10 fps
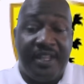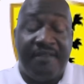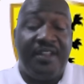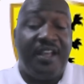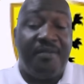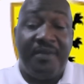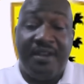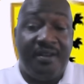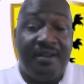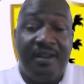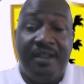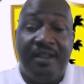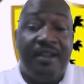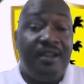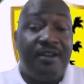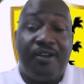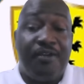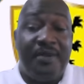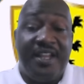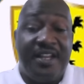They have not been
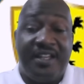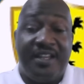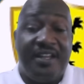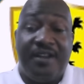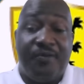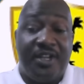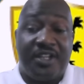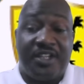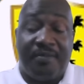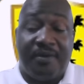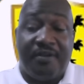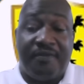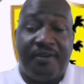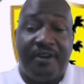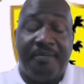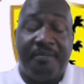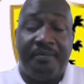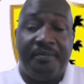terminated in any way, shape, or form.